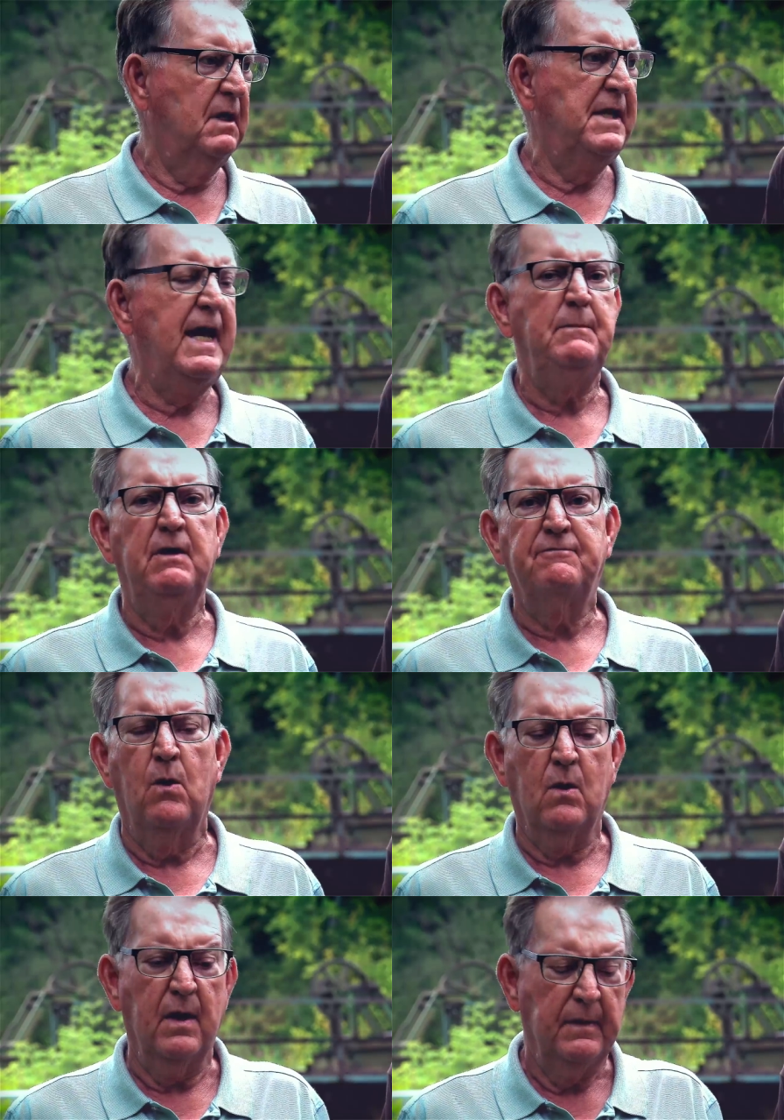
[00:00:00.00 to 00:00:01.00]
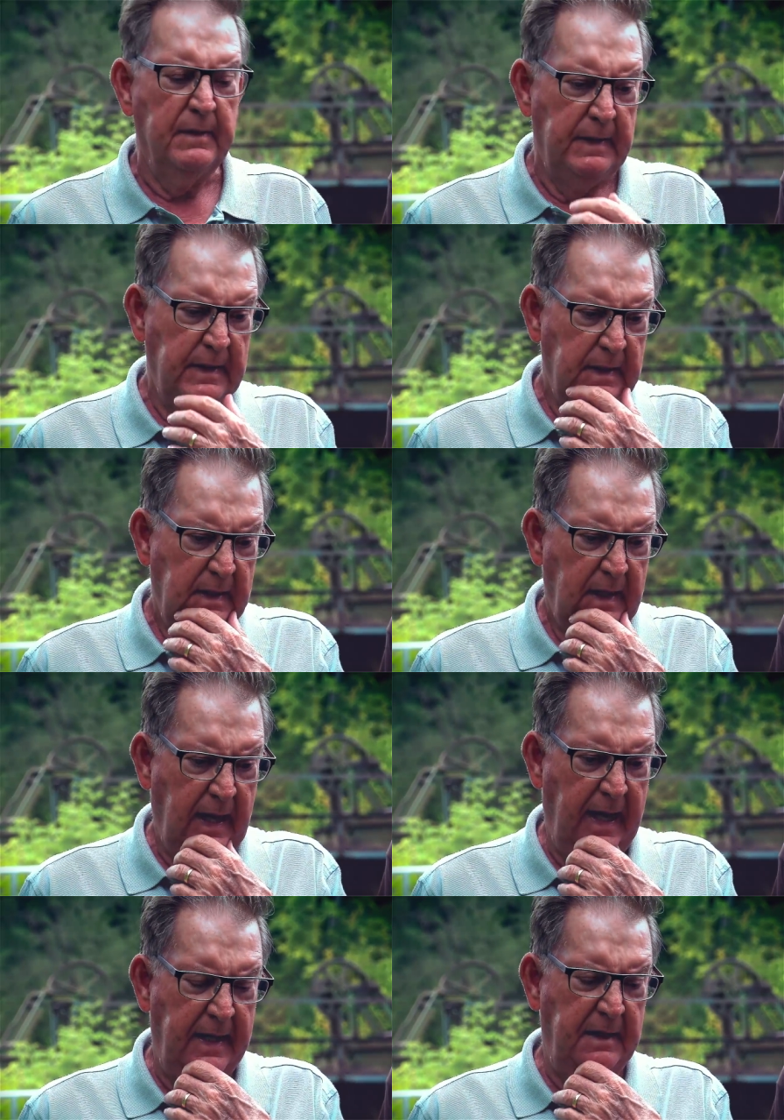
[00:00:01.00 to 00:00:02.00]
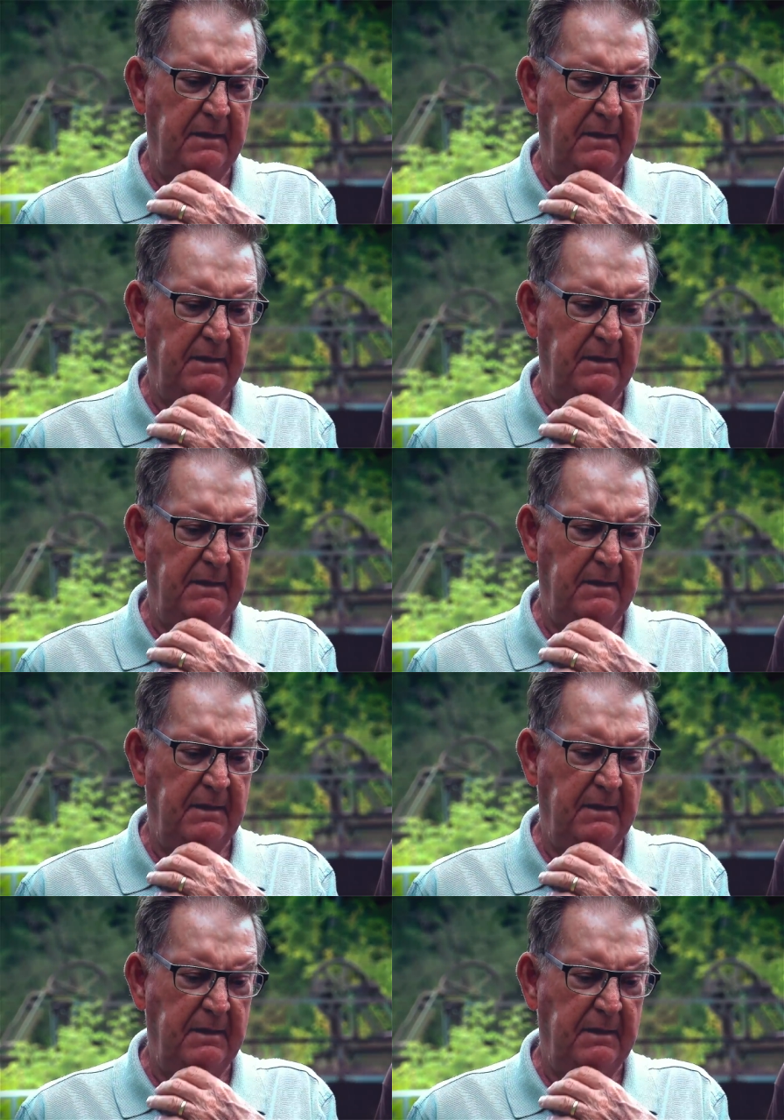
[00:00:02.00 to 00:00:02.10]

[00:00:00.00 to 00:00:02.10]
the day before. And